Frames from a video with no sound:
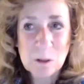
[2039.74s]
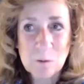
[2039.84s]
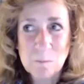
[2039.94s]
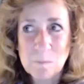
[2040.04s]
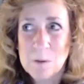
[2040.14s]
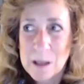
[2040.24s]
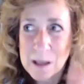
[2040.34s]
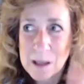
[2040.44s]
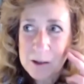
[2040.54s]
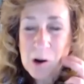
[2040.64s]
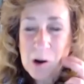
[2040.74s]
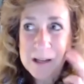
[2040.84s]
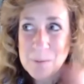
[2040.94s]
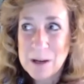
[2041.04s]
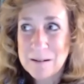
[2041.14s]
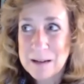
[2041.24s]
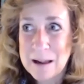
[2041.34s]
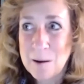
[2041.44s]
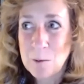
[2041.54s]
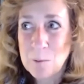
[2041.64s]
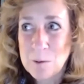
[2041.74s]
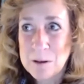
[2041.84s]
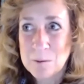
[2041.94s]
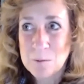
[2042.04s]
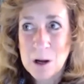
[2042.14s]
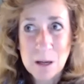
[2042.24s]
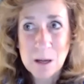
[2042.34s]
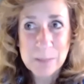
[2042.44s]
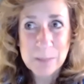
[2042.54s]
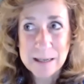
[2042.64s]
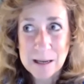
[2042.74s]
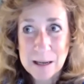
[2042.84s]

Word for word: you're talking about how you know comedy